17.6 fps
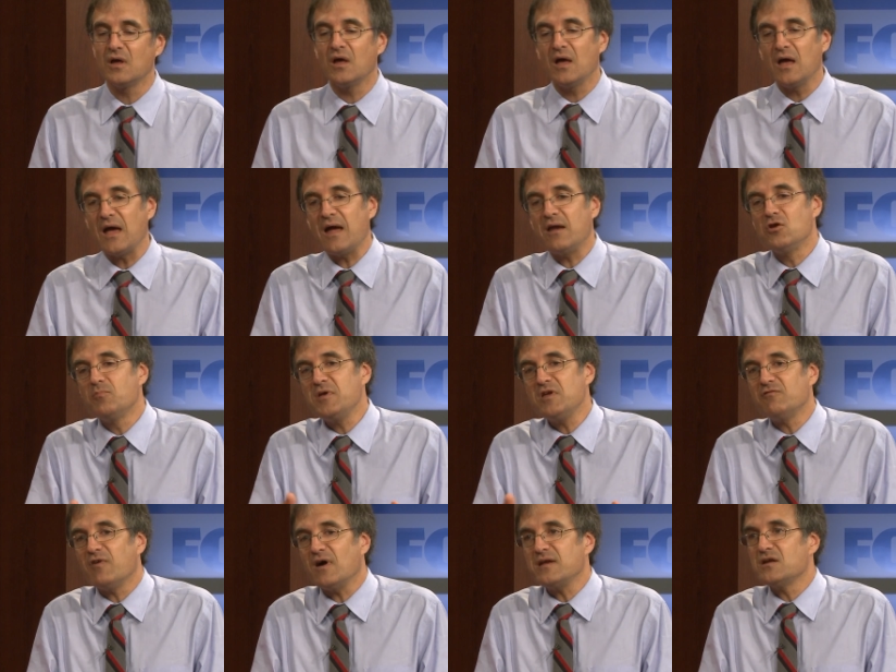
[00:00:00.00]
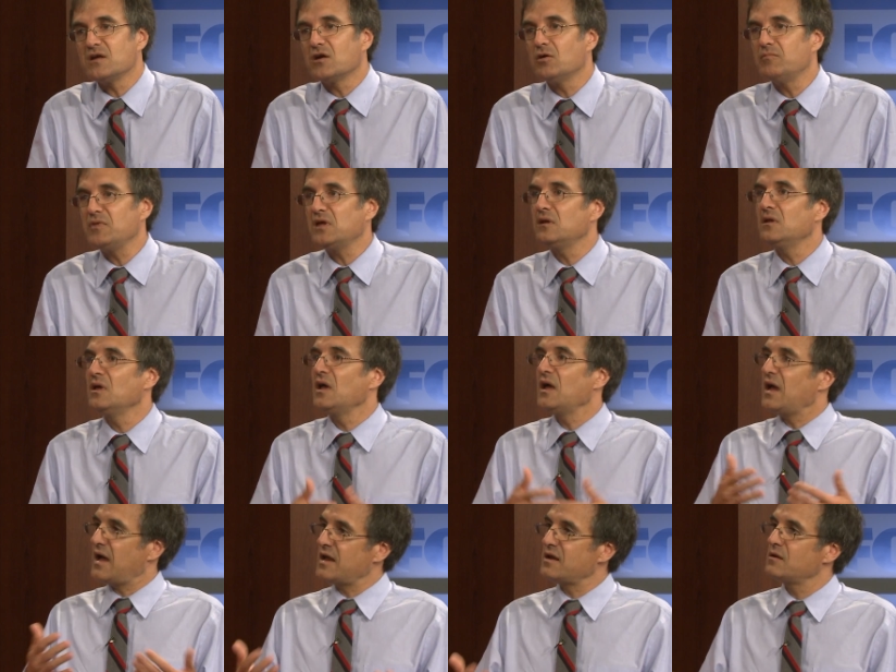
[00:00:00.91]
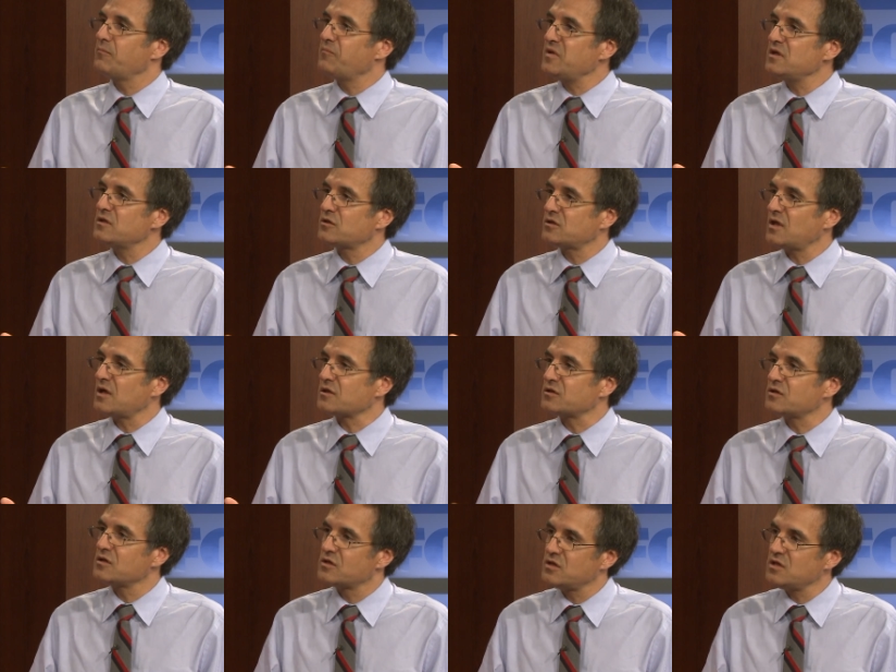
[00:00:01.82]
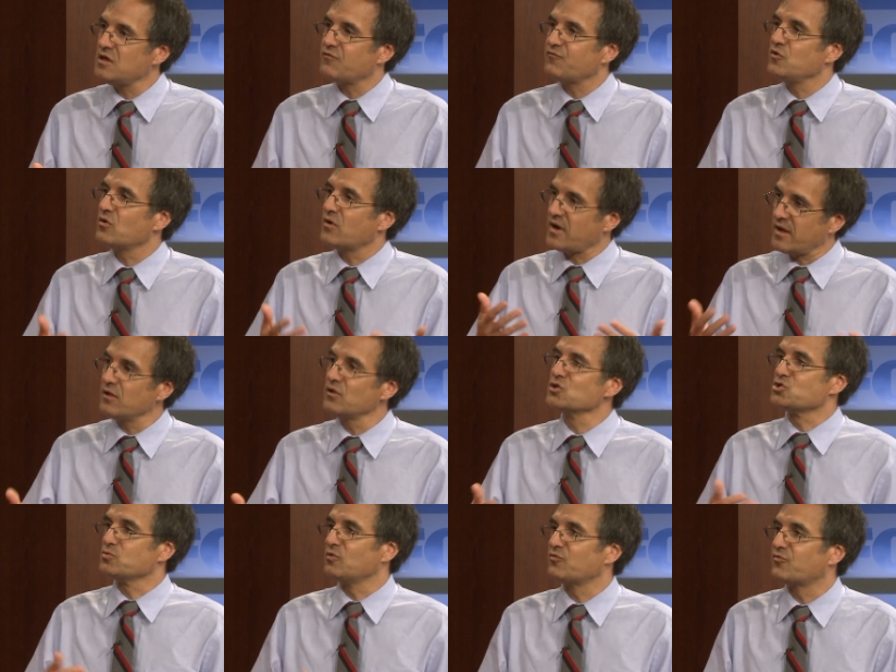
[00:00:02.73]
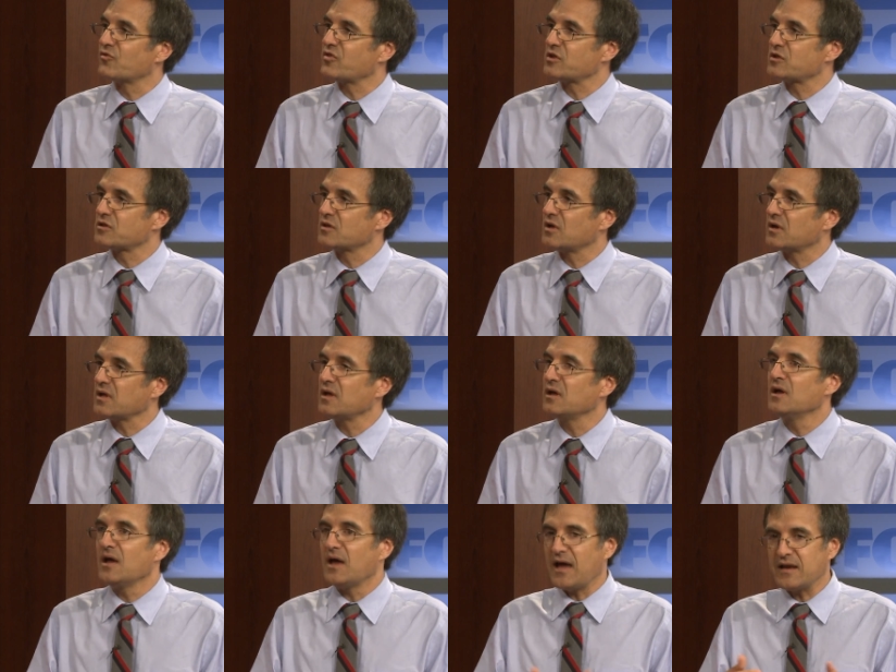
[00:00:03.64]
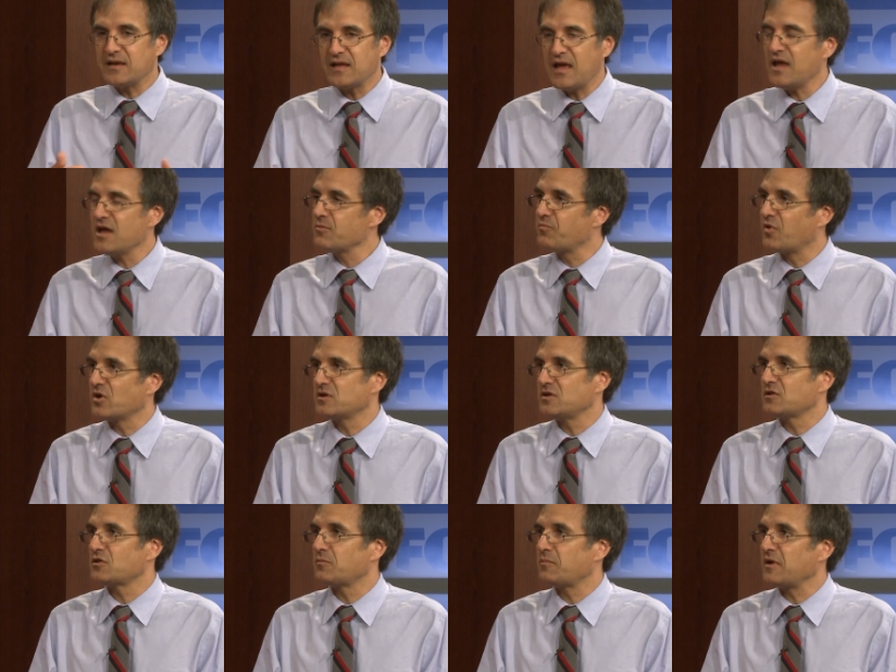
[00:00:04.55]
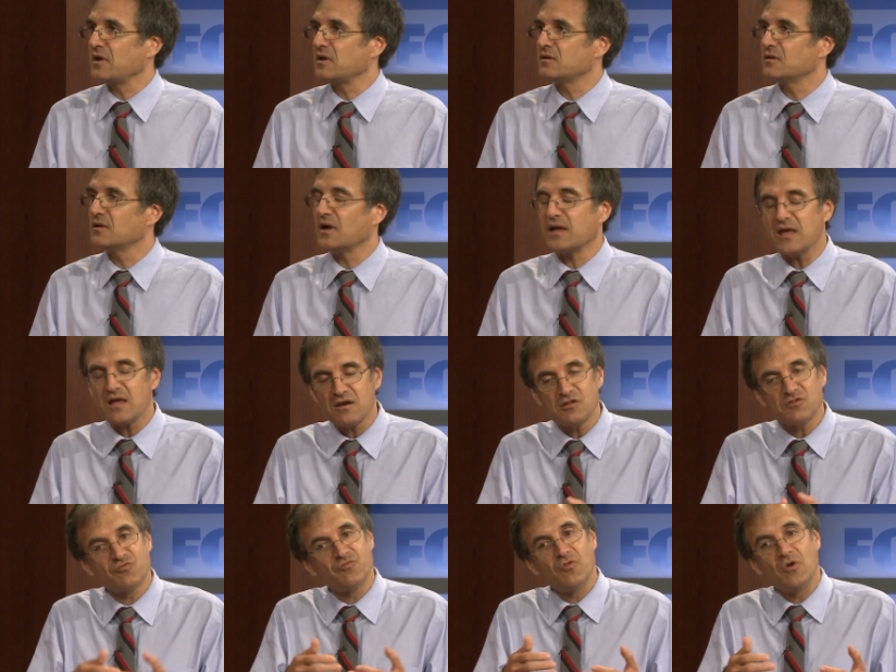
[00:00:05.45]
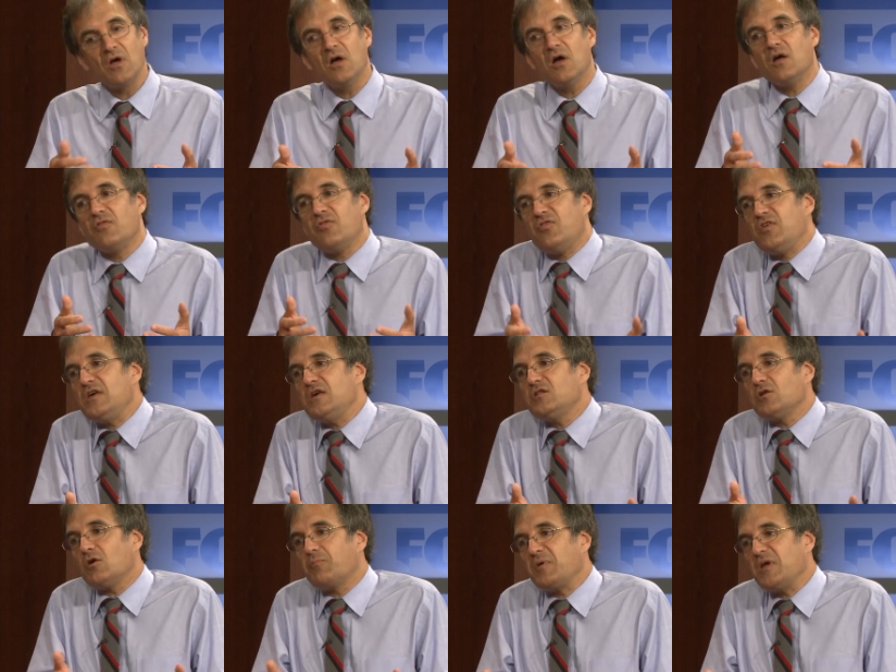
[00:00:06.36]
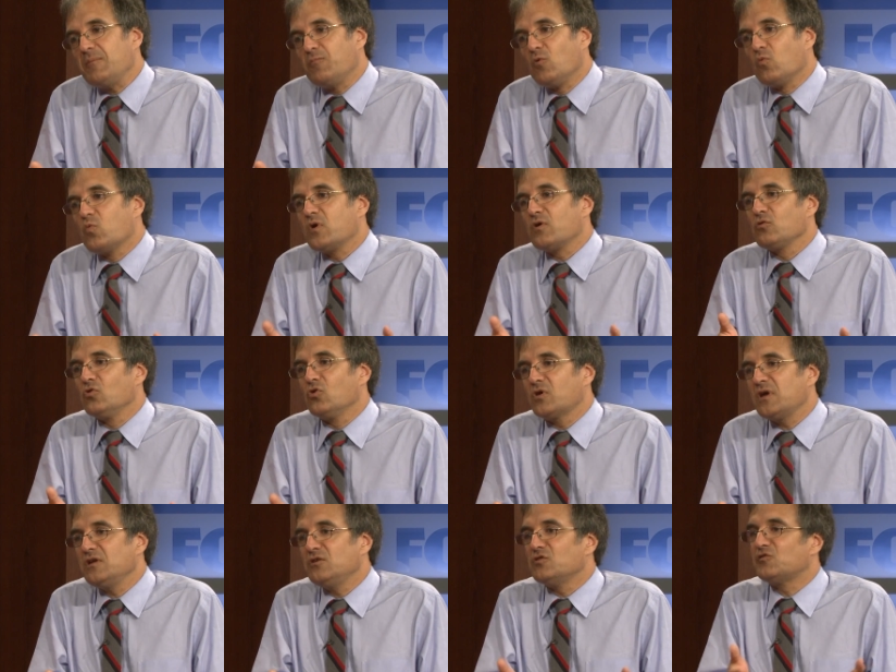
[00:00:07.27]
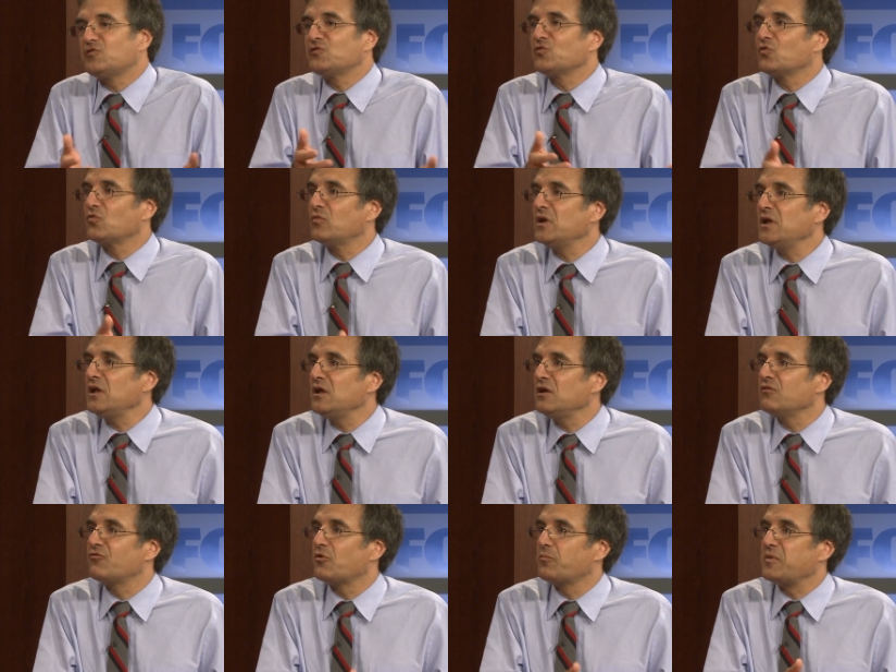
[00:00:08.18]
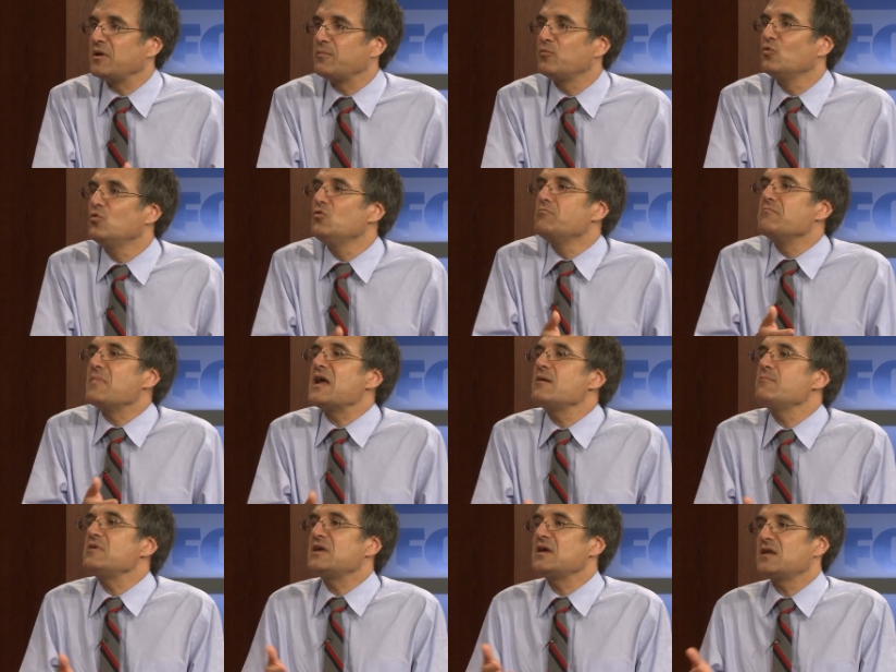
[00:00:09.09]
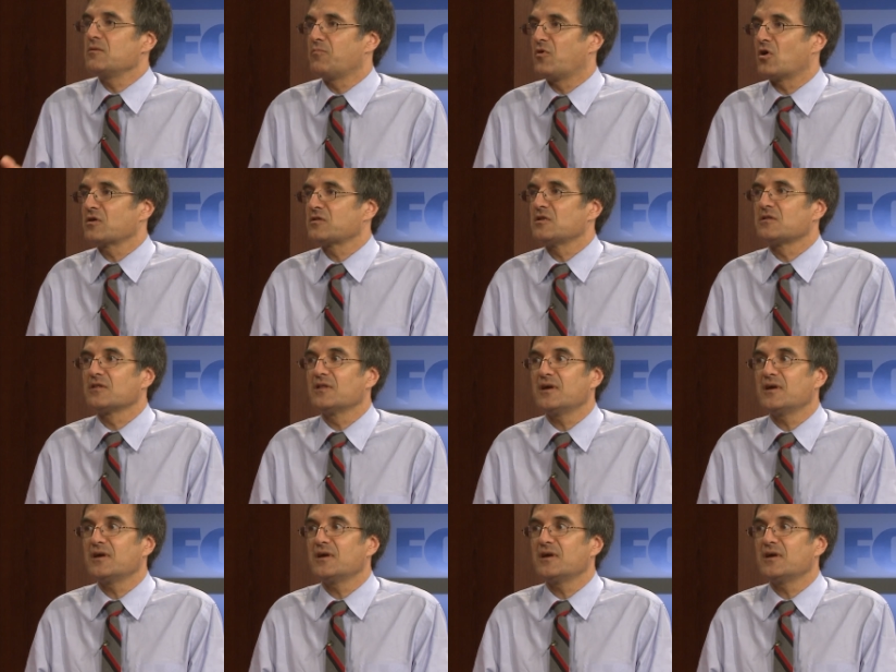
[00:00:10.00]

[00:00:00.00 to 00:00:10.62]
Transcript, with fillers: Okay. And you'll be invited to come in and be assessed and see if you're eligible for this study and can participate. Again, it's these are people we're looking to screen for people who may be getting Parkinson's right.